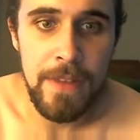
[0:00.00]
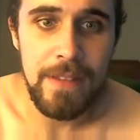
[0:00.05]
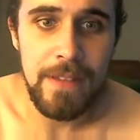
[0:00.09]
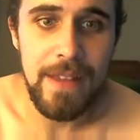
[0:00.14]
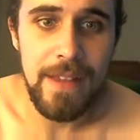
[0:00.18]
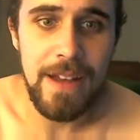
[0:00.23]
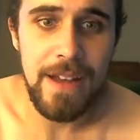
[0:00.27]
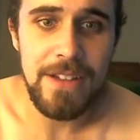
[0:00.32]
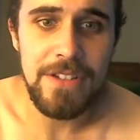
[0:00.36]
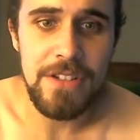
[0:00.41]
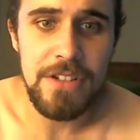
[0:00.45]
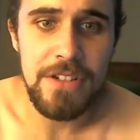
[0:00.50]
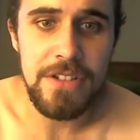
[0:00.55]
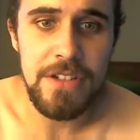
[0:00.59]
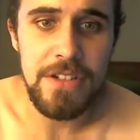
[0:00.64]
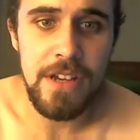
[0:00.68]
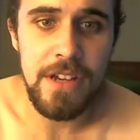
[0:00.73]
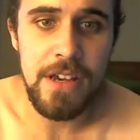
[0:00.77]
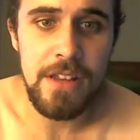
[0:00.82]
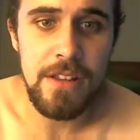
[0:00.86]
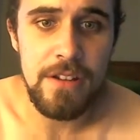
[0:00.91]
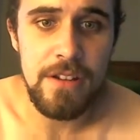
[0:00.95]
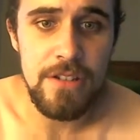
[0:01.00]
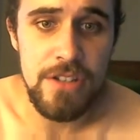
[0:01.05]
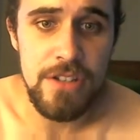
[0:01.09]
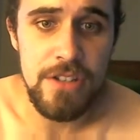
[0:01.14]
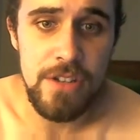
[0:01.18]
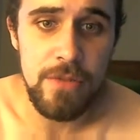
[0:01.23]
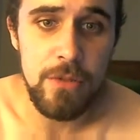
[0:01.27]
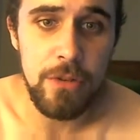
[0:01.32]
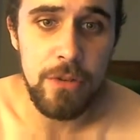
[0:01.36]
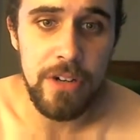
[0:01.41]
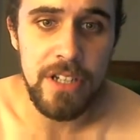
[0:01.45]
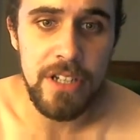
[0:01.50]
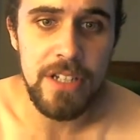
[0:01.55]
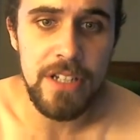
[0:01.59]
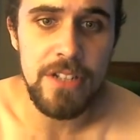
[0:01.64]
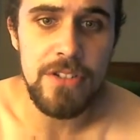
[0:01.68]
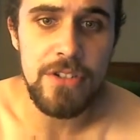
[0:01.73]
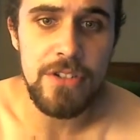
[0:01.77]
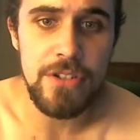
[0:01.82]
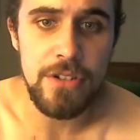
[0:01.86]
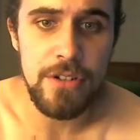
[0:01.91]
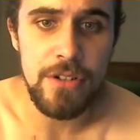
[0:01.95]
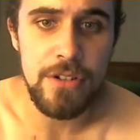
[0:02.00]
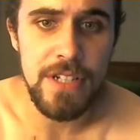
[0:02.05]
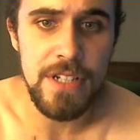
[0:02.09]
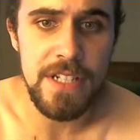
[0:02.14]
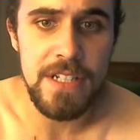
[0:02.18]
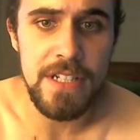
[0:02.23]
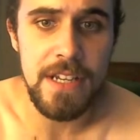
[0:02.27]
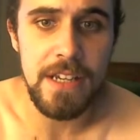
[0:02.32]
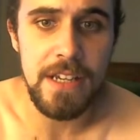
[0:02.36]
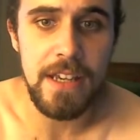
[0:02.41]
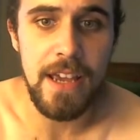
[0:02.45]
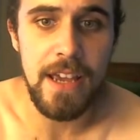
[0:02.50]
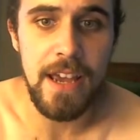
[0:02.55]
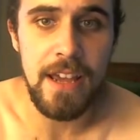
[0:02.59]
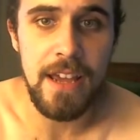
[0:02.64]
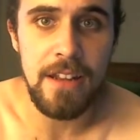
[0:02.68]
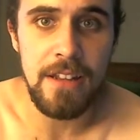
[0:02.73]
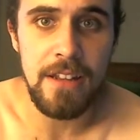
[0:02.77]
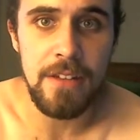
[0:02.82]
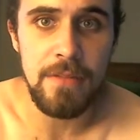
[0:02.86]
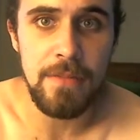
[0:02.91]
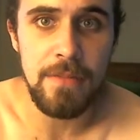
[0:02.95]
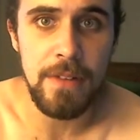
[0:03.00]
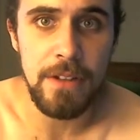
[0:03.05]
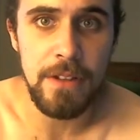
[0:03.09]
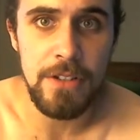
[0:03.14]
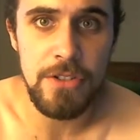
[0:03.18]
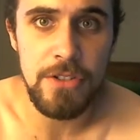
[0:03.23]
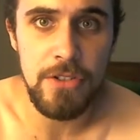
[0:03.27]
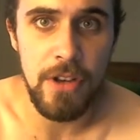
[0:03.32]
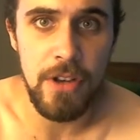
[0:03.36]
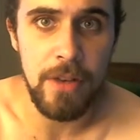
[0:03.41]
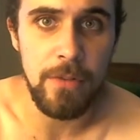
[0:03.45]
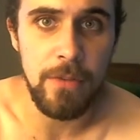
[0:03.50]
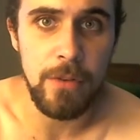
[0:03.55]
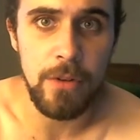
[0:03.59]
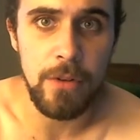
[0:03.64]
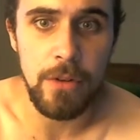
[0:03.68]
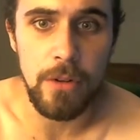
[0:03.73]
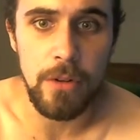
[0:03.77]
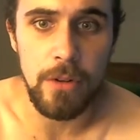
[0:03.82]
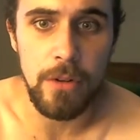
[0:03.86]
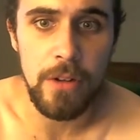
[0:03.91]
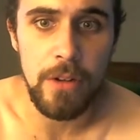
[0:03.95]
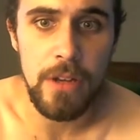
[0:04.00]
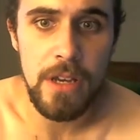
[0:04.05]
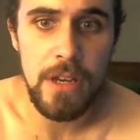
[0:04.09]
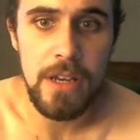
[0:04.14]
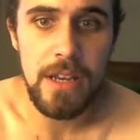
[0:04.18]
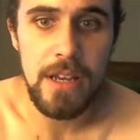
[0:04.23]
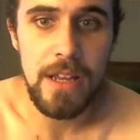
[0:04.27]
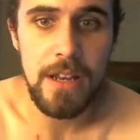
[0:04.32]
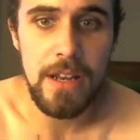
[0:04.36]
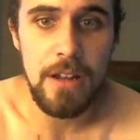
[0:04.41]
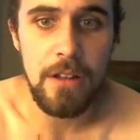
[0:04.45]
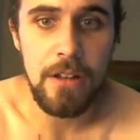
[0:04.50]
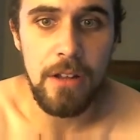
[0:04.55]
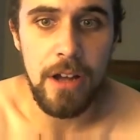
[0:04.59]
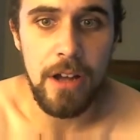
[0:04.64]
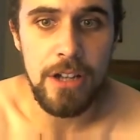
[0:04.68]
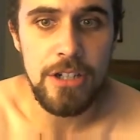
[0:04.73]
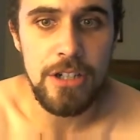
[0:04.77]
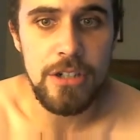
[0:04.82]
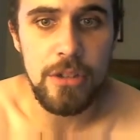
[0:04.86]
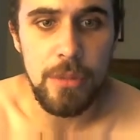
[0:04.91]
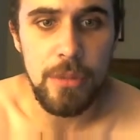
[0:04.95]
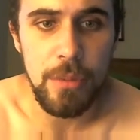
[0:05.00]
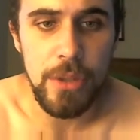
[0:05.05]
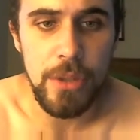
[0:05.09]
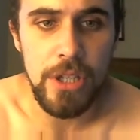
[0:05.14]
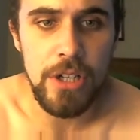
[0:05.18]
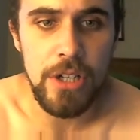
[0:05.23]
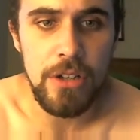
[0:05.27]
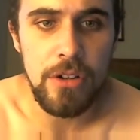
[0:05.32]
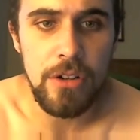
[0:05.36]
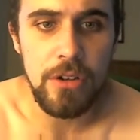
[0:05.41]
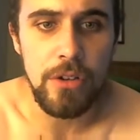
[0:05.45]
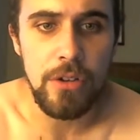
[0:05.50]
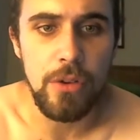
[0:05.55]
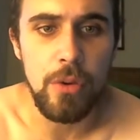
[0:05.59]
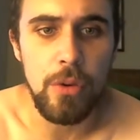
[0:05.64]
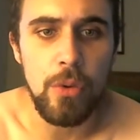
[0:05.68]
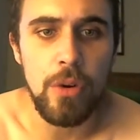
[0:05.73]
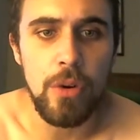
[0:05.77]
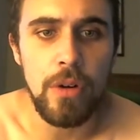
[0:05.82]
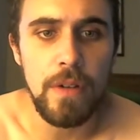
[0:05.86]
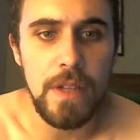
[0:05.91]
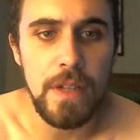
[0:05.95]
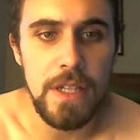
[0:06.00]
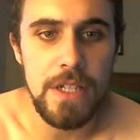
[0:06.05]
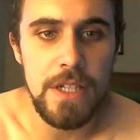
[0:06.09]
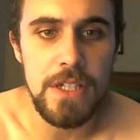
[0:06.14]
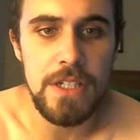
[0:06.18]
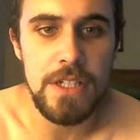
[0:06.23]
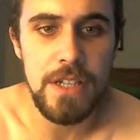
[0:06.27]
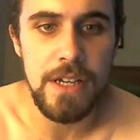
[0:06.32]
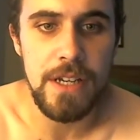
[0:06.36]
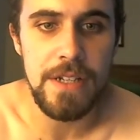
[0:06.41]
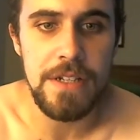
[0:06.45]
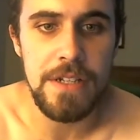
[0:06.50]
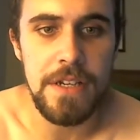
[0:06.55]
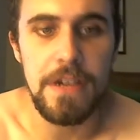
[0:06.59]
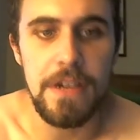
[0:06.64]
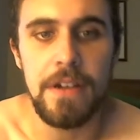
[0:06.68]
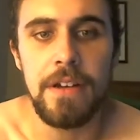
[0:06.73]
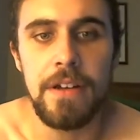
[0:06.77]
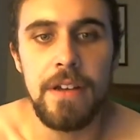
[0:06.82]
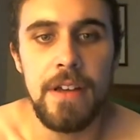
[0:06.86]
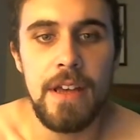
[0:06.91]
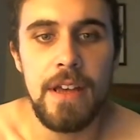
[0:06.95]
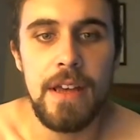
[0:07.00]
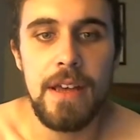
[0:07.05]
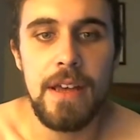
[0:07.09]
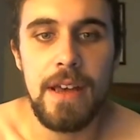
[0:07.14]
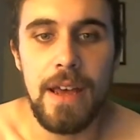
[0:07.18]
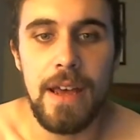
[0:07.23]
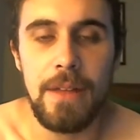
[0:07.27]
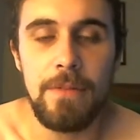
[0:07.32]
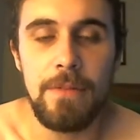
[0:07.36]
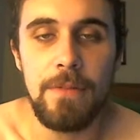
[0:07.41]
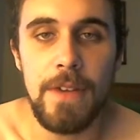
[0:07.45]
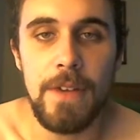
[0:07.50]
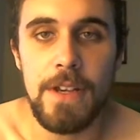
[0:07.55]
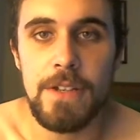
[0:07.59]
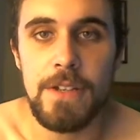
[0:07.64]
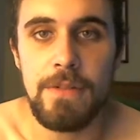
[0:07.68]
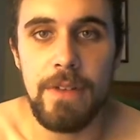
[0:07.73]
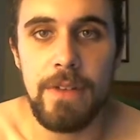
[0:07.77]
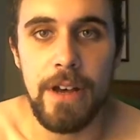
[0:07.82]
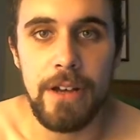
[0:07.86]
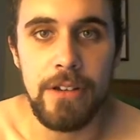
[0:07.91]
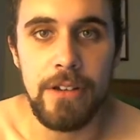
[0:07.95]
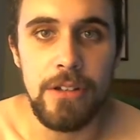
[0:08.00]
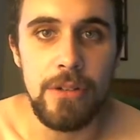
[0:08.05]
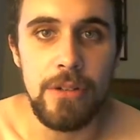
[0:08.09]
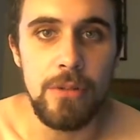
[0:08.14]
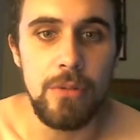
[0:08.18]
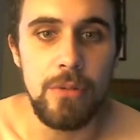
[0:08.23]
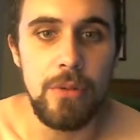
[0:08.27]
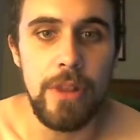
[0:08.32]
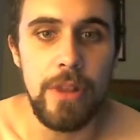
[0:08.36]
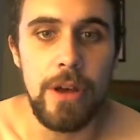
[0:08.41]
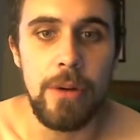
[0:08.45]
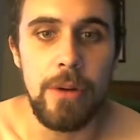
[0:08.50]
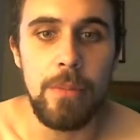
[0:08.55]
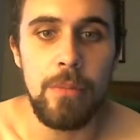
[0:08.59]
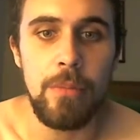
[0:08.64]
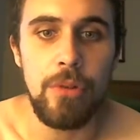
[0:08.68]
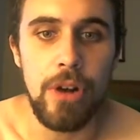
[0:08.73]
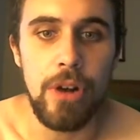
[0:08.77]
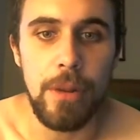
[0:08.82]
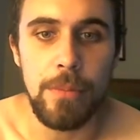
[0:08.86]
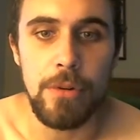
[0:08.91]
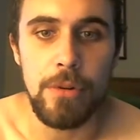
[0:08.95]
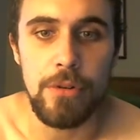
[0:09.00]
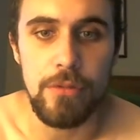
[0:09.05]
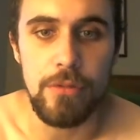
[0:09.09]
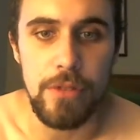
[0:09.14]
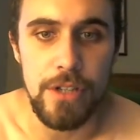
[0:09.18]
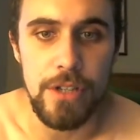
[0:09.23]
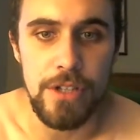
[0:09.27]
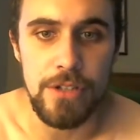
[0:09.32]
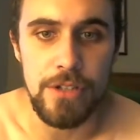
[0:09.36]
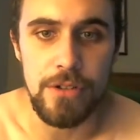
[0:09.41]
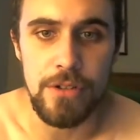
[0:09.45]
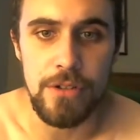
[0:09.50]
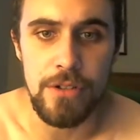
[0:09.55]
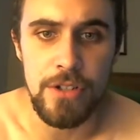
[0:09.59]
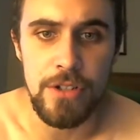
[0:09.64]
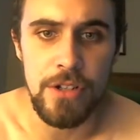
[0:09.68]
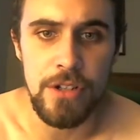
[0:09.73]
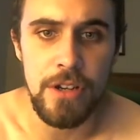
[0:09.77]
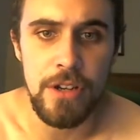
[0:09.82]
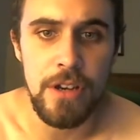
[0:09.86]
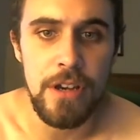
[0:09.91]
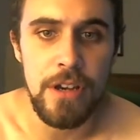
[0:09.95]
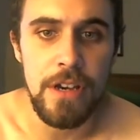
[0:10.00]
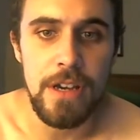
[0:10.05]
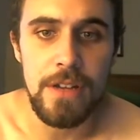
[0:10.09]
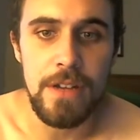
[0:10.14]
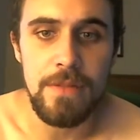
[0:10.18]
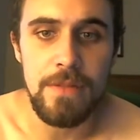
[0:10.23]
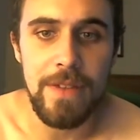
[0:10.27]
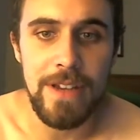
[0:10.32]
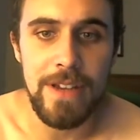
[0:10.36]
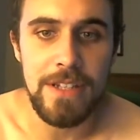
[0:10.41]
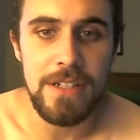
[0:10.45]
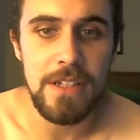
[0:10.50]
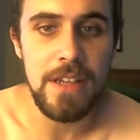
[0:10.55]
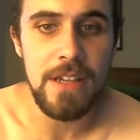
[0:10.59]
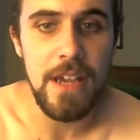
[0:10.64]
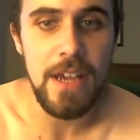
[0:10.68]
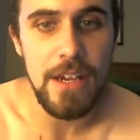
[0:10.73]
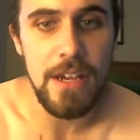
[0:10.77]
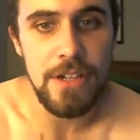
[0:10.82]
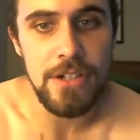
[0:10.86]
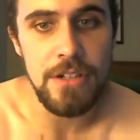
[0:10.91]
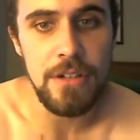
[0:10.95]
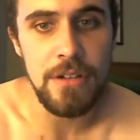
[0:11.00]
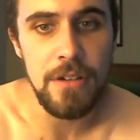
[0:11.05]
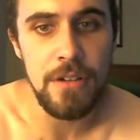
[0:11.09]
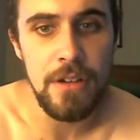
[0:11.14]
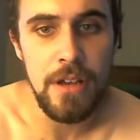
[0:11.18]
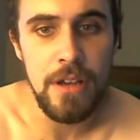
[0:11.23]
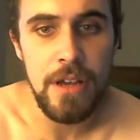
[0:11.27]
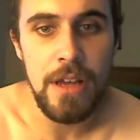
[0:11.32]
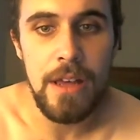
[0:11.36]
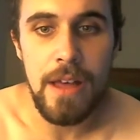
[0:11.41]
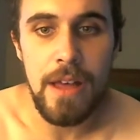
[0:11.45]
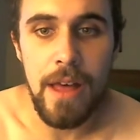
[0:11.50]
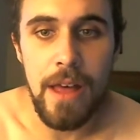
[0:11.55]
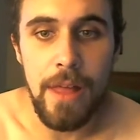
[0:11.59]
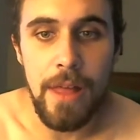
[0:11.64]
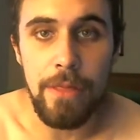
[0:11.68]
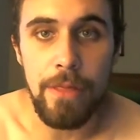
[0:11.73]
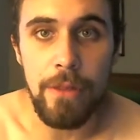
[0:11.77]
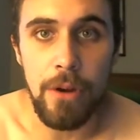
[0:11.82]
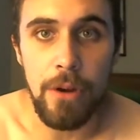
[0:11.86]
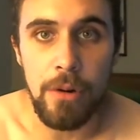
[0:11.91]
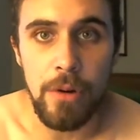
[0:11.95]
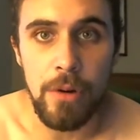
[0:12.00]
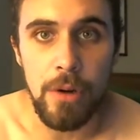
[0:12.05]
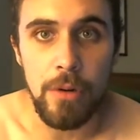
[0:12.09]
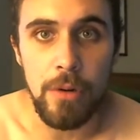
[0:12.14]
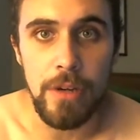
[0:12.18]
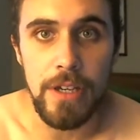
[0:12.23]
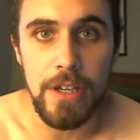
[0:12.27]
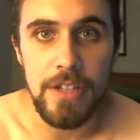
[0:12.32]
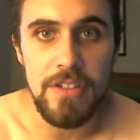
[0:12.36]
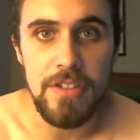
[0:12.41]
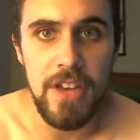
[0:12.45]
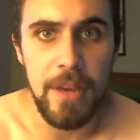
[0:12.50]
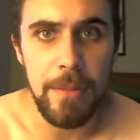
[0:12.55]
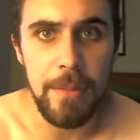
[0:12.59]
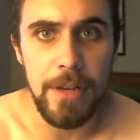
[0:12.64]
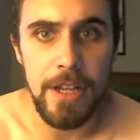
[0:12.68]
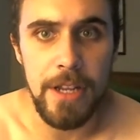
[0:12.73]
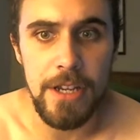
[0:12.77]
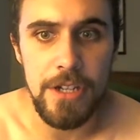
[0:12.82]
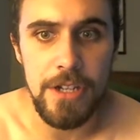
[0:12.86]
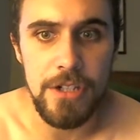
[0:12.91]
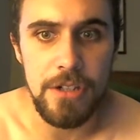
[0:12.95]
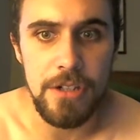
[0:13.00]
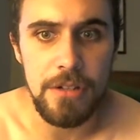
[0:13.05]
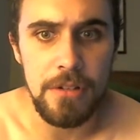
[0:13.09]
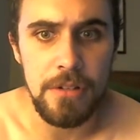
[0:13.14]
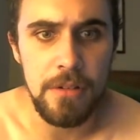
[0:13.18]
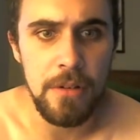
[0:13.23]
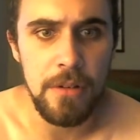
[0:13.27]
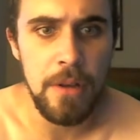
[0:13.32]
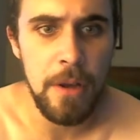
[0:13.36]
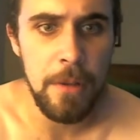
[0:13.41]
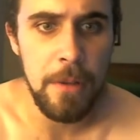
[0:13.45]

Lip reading: That is to say, that it is of great concern to take any philosophical, ideological, political, or religious idea at face value without proper research, investigation, and thorough examination.